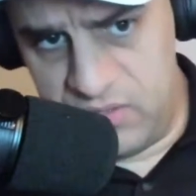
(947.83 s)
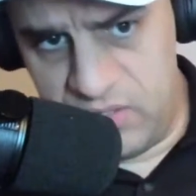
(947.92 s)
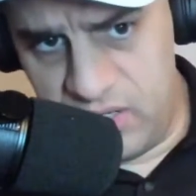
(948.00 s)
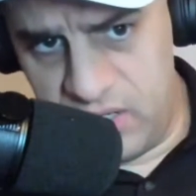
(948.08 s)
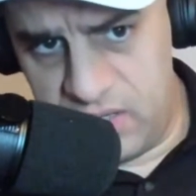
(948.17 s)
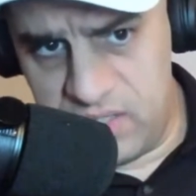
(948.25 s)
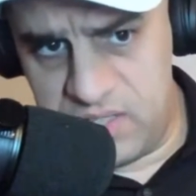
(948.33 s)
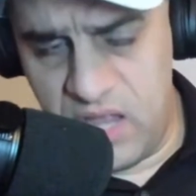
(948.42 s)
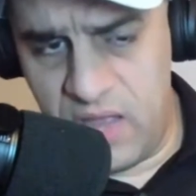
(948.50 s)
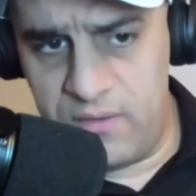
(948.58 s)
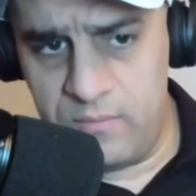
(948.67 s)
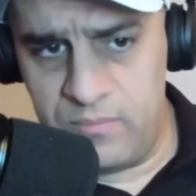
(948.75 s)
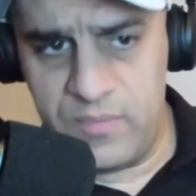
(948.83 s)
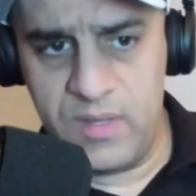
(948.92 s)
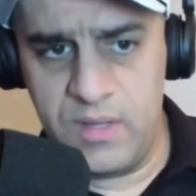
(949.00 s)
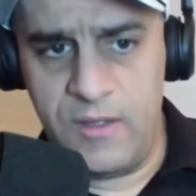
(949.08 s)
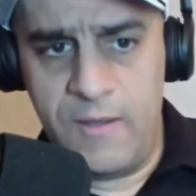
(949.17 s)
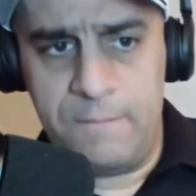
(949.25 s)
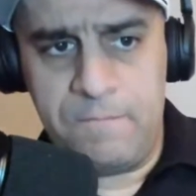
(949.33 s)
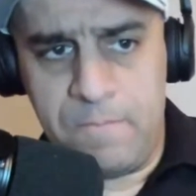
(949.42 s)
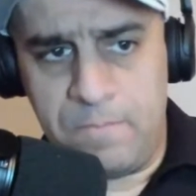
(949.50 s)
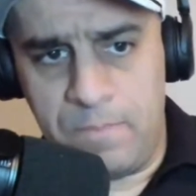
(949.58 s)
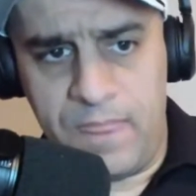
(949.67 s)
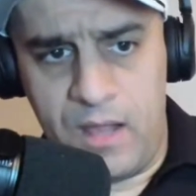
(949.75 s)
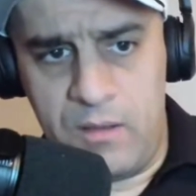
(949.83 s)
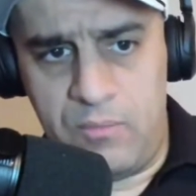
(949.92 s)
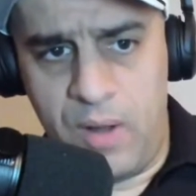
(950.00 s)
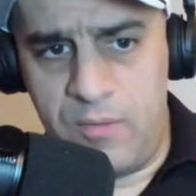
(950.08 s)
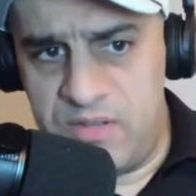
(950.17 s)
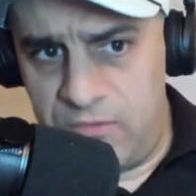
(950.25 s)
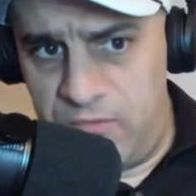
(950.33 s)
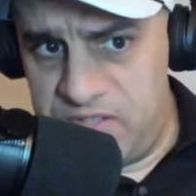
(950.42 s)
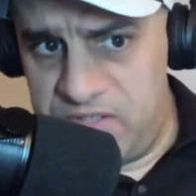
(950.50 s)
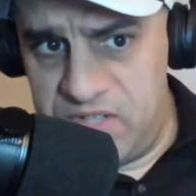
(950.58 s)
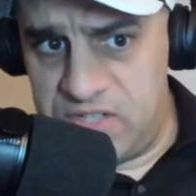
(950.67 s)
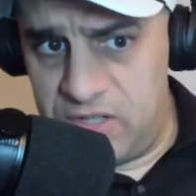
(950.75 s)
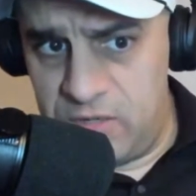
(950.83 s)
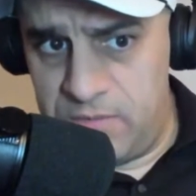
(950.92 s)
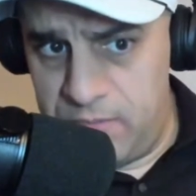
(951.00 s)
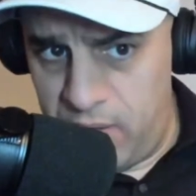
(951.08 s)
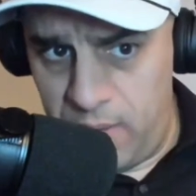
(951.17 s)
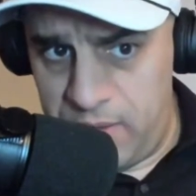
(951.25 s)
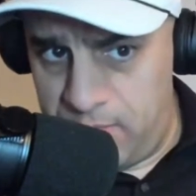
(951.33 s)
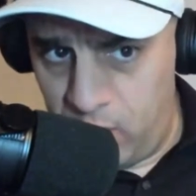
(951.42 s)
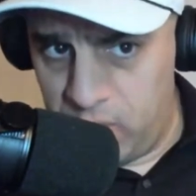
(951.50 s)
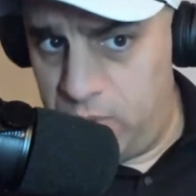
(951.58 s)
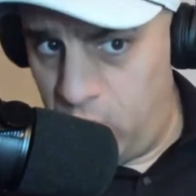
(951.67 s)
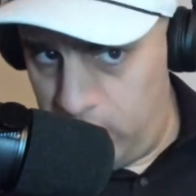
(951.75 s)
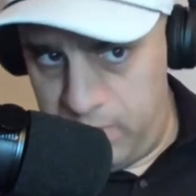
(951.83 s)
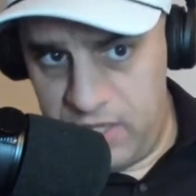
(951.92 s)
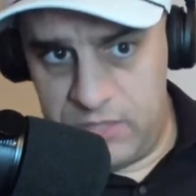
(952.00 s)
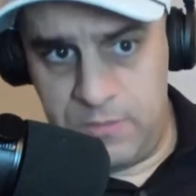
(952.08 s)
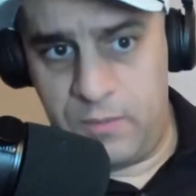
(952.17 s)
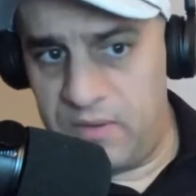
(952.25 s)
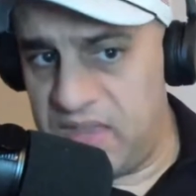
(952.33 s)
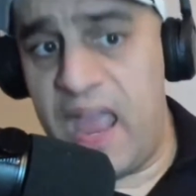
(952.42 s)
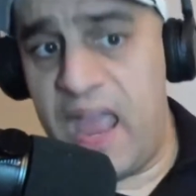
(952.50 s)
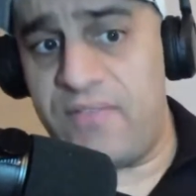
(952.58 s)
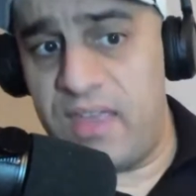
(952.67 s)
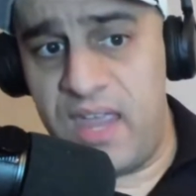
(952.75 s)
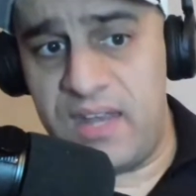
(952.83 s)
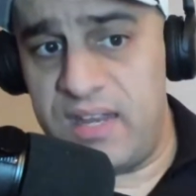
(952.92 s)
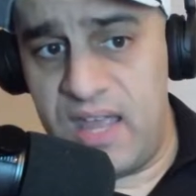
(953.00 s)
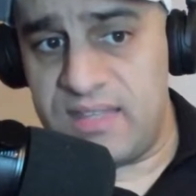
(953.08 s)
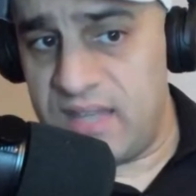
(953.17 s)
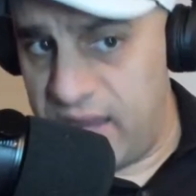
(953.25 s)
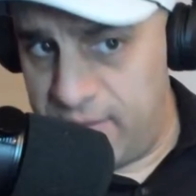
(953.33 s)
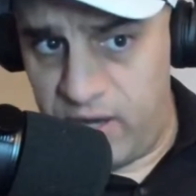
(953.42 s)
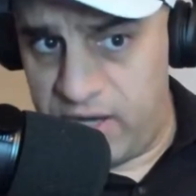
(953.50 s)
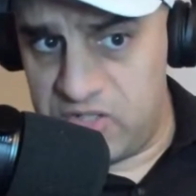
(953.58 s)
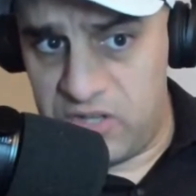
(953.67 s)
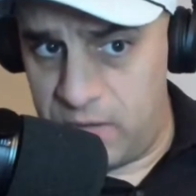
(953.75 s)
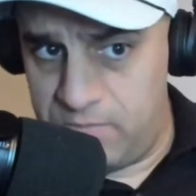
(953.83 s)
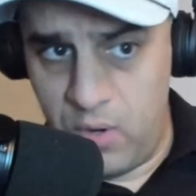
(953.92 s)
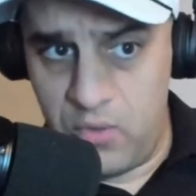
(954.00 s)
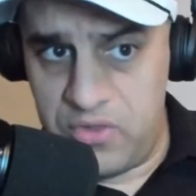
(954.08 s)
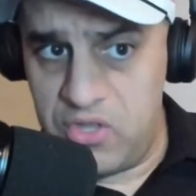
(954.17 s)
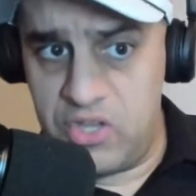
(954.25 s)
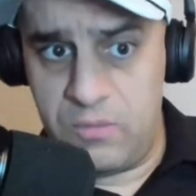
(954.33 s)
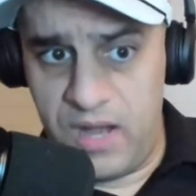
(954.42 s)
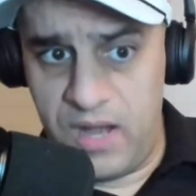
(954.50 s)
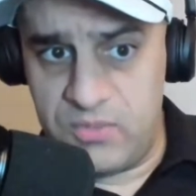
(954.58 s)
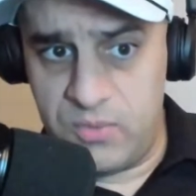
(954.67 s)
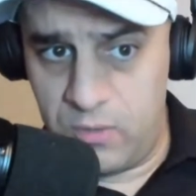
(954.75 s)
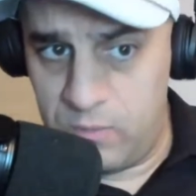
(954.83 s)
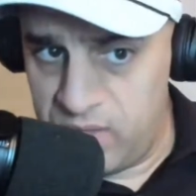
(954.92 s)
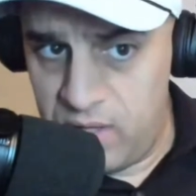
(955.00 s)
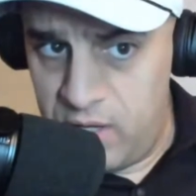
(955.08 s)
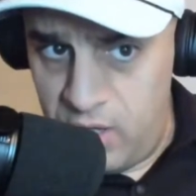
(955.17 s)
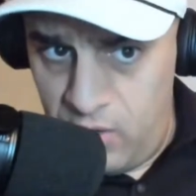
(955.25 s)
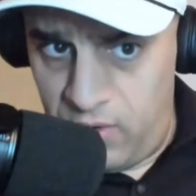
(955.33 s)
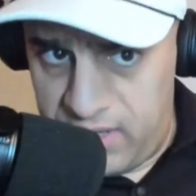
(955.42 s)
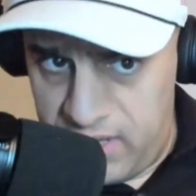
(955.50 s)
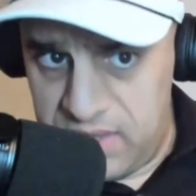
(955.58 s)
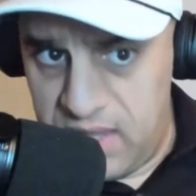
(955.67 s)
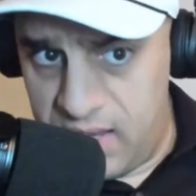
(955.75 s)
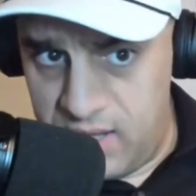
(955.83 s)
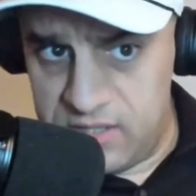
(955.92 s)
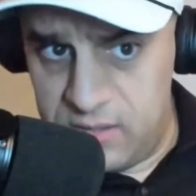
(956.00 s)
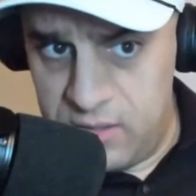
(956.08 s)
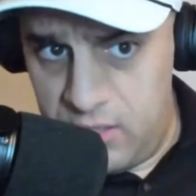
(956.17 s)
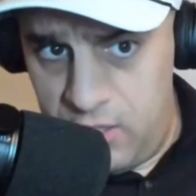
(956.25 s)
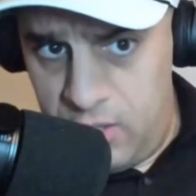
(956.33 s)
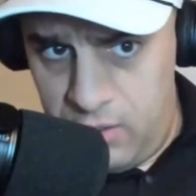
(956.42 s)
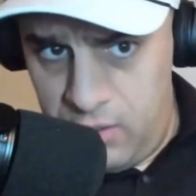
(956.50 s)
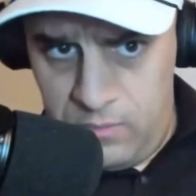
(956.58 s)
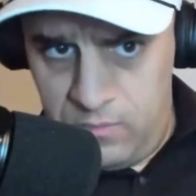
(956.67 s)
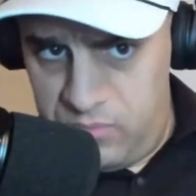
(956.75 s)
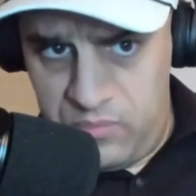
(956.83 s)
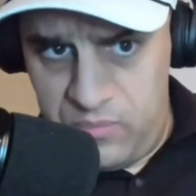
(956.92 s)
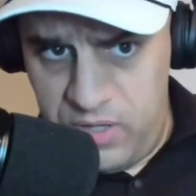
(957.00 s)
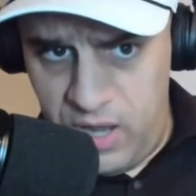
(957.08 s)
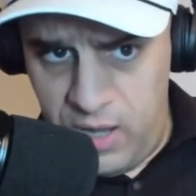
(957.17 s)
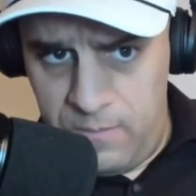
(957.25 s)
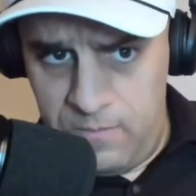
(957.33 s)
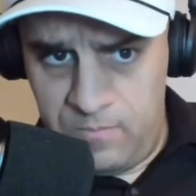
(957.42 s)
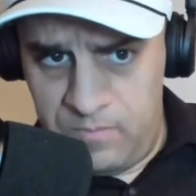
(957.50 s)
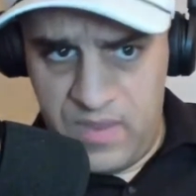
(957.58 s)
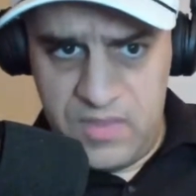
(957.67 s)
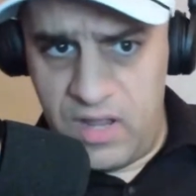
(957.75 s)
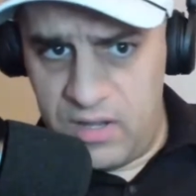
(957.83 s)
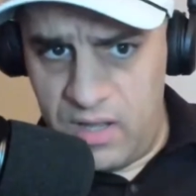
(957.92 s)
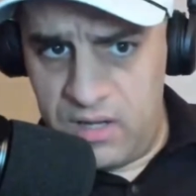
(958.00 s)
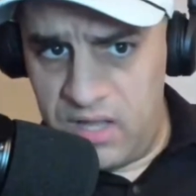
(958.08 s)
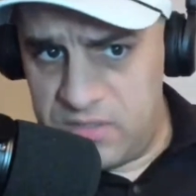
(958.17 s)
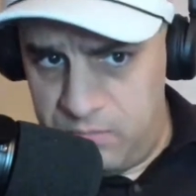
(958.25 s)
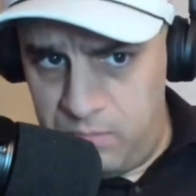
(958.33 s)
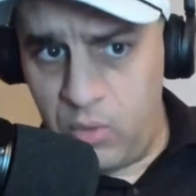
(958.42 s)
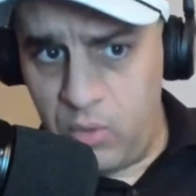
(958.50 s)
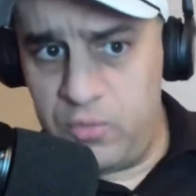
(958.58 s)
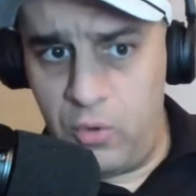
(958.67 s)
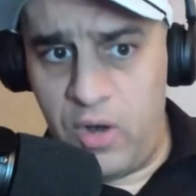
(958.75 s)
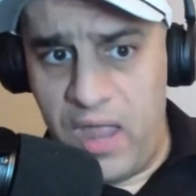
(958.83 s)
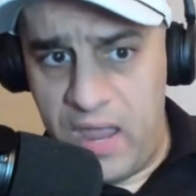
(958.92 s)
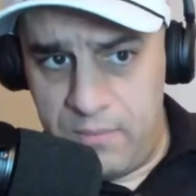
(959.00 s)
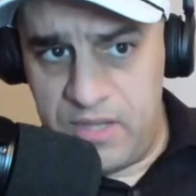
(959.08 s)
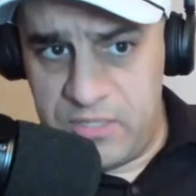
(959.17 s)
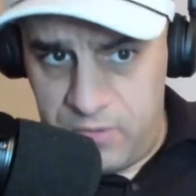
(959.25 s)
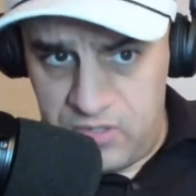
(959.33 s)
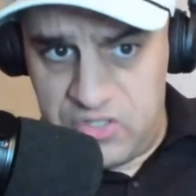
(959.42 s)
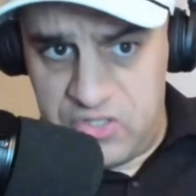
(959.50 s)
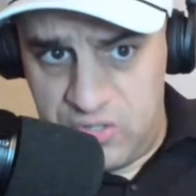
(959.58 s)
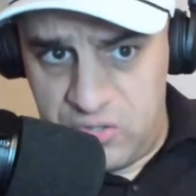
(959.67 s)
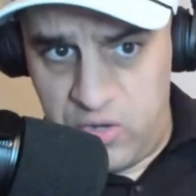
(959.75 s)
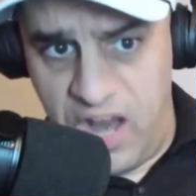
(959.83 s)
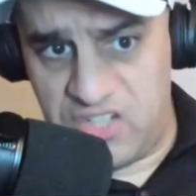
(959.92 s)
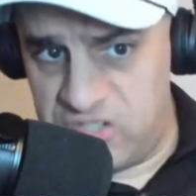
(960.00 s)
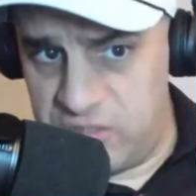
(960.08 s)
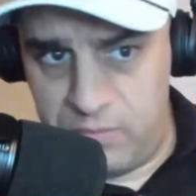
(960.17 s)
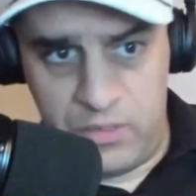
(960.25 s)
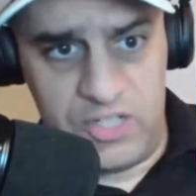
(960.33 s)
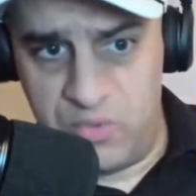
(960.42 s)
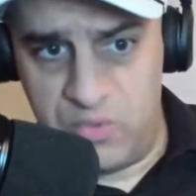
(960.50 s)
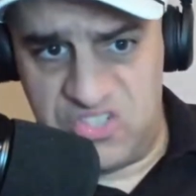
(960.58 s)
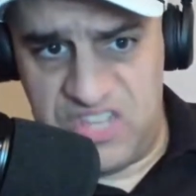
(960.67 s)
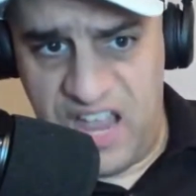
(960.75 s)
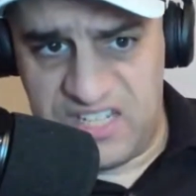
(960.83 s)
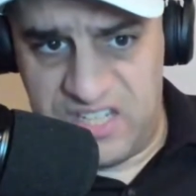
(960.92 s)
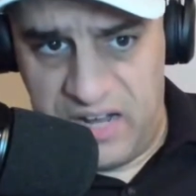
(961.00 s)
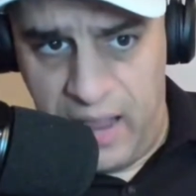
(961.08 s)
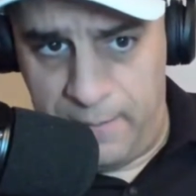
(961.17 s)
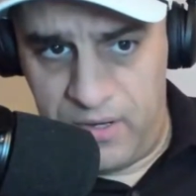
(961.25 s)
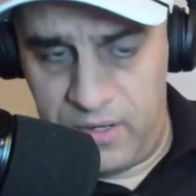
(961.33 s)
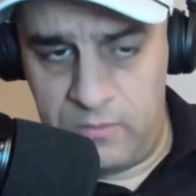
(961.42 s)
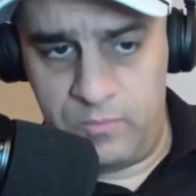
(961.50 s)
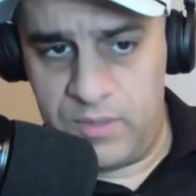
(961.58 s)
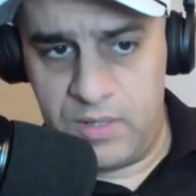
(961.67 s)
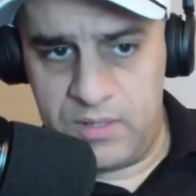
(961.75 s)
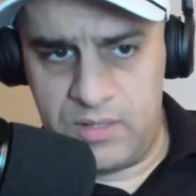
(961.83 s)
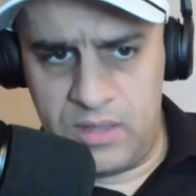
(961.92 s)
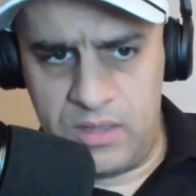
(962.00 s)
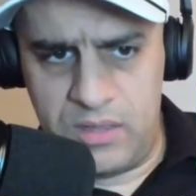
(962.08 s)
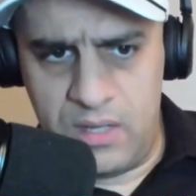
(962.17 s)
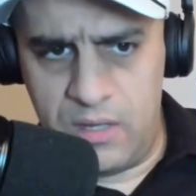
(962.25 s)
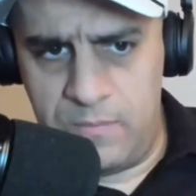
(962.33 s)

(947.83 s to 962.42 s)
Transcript: loser's going to get the 7. Problem is, a 5th seed going to be probably Baltimore or Pittsburgh, but they have the head-to-head tiebreakers on both. You might as well forget that because they're not, unless Baltimore and Pittsburgh just crashes and burns, which that's not happening. Because